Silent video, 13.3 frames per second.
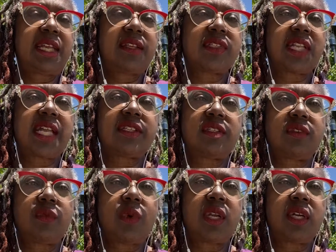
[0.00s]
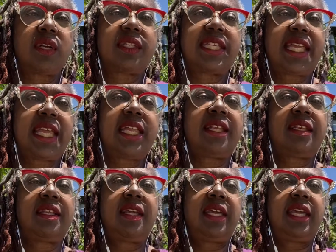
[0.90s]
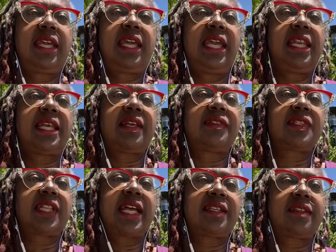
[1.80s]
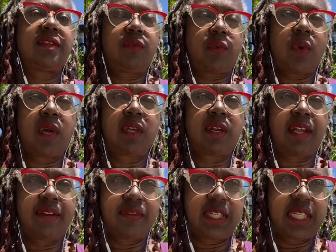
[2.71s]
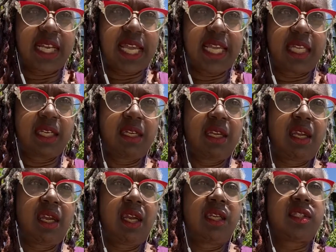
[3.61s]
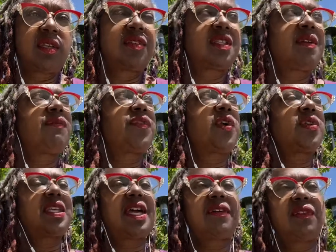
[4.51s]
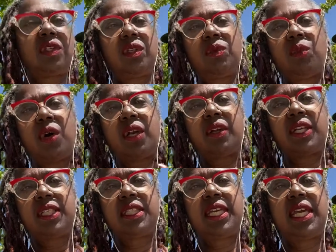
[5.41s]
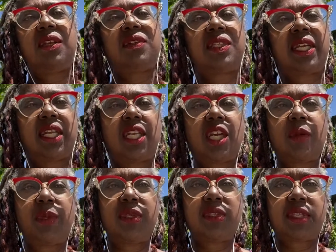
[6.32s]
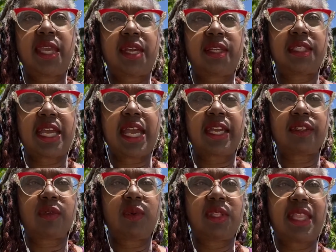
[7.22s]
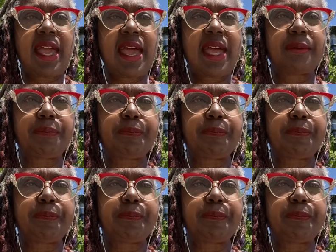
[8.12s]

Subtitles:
glasses of water, 10 8-ounce glasses of water every day. So some folks have the little water containers that can help you stay on task with that.